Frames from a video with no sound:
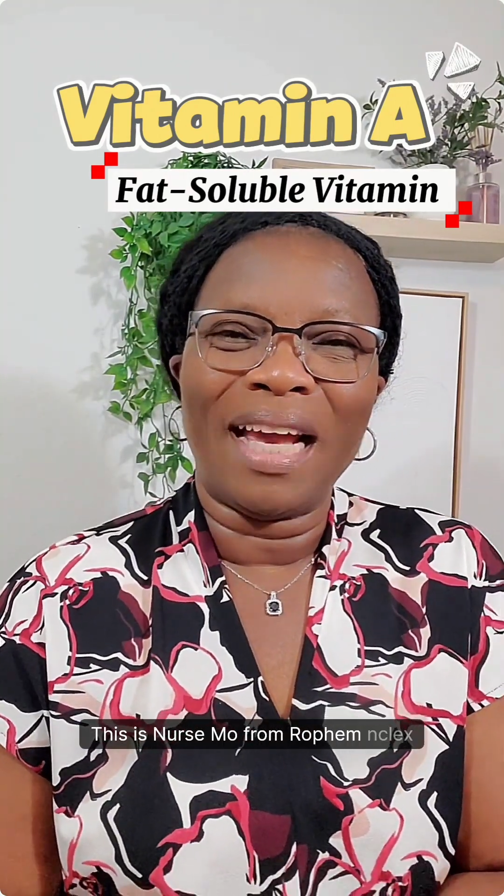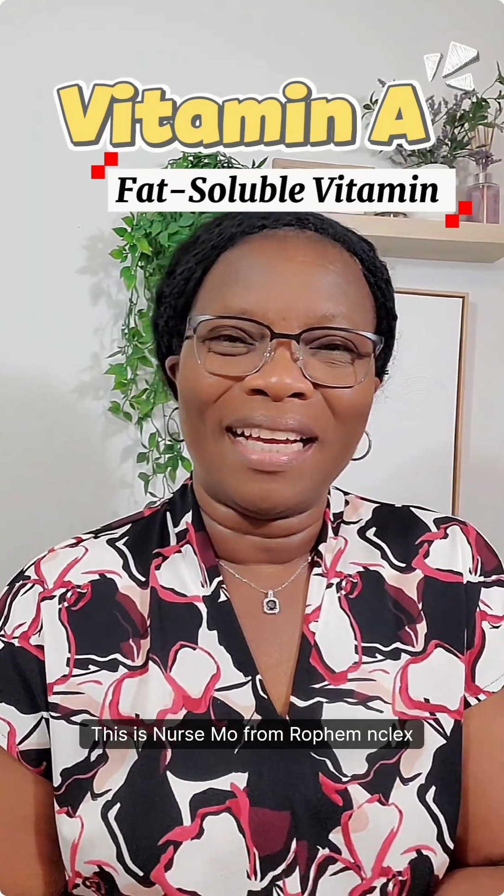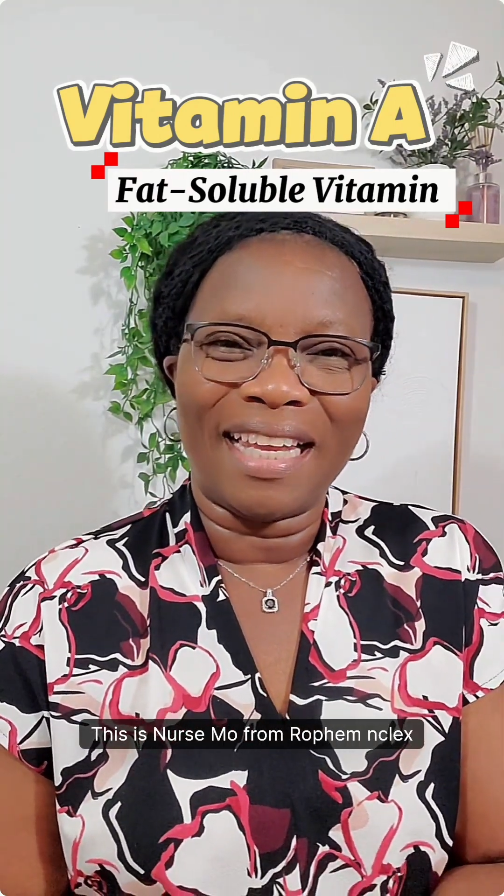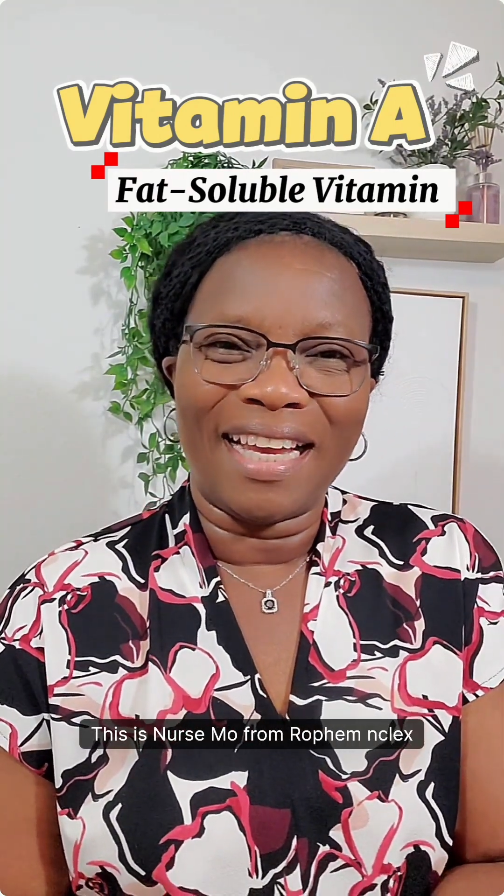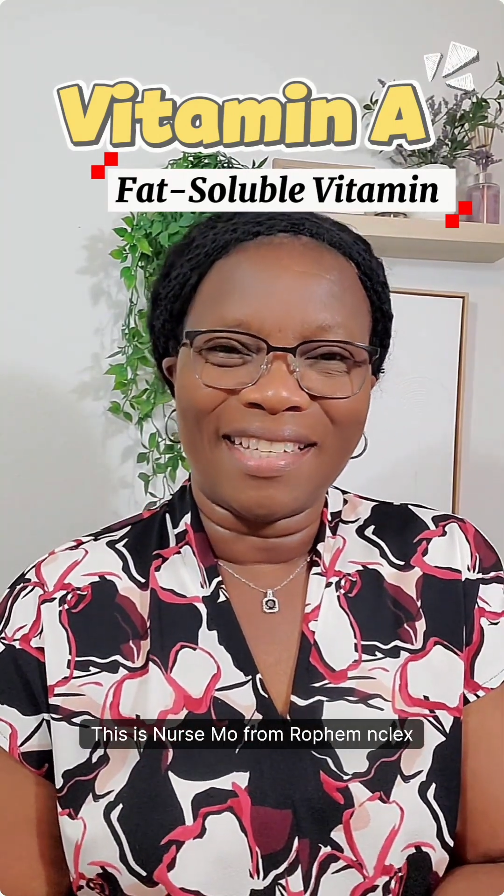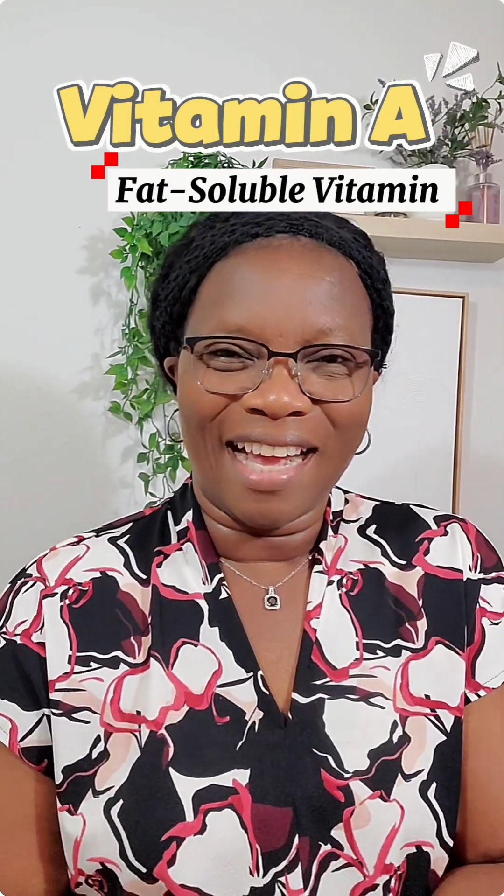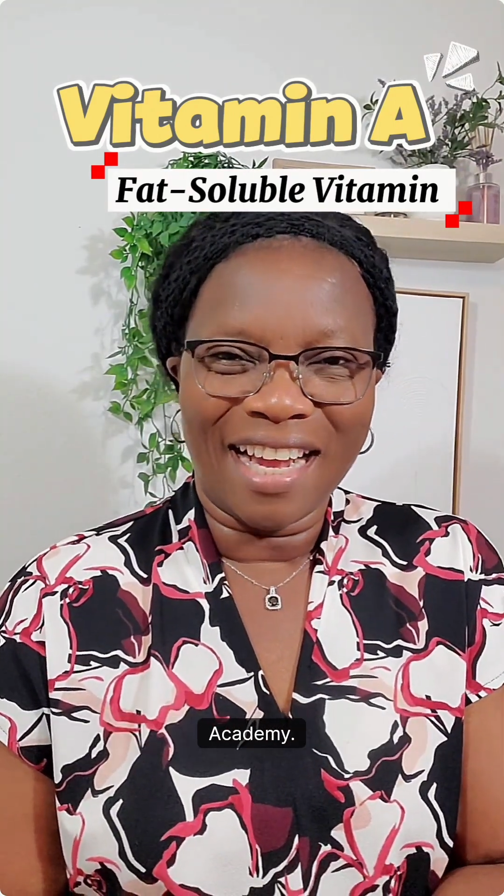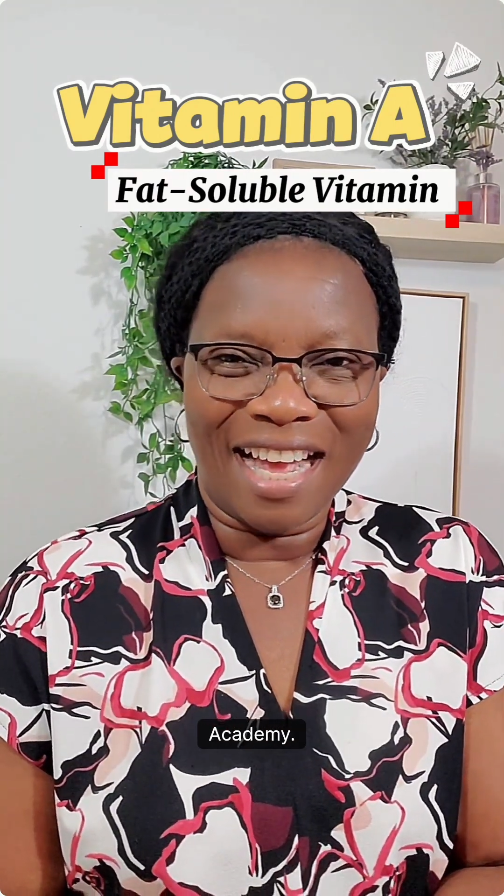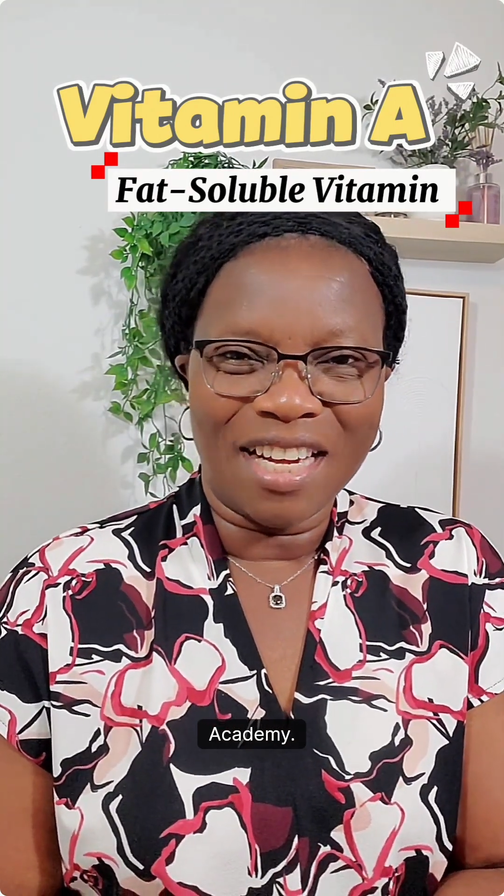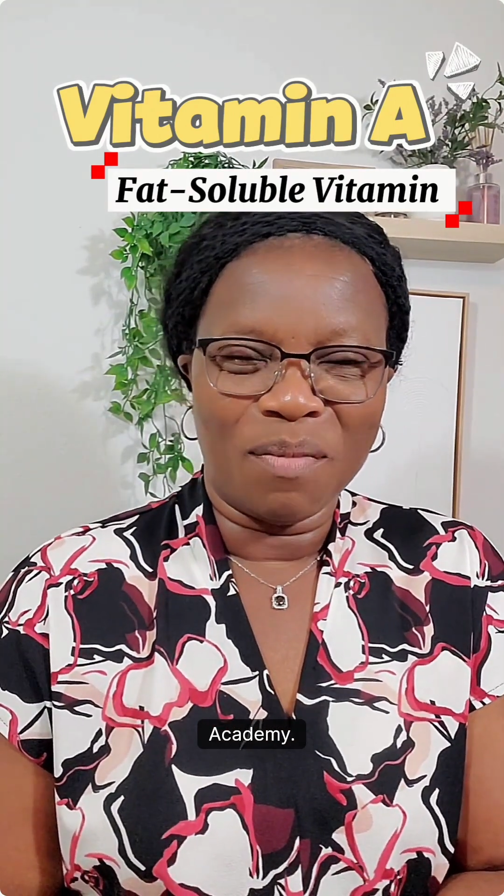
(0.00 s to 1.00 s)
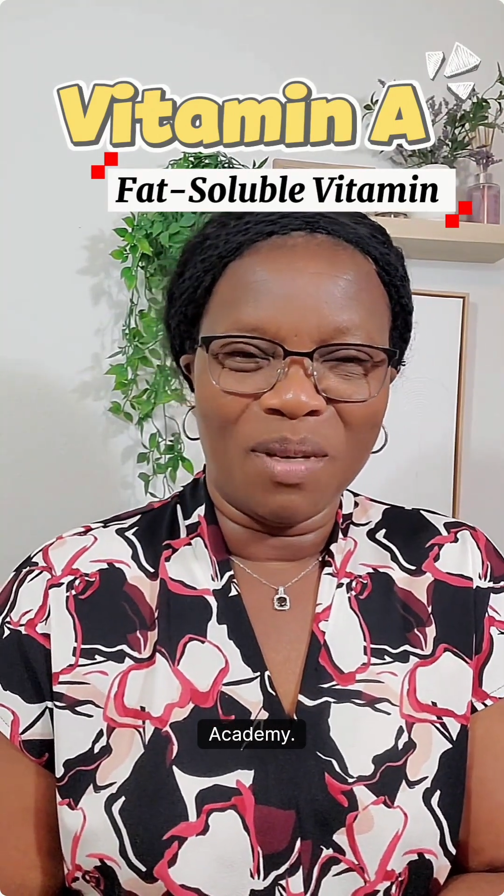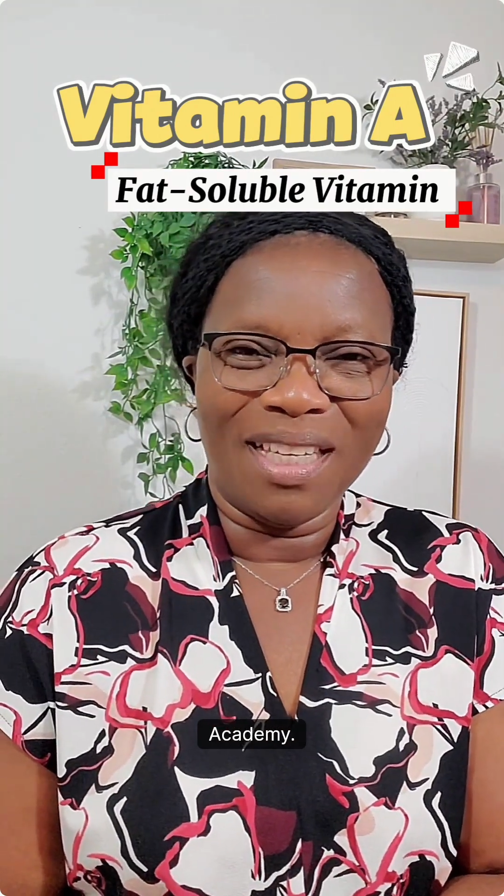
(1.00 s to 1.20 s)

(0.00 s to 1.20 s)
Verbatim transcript: NCLEX Academy.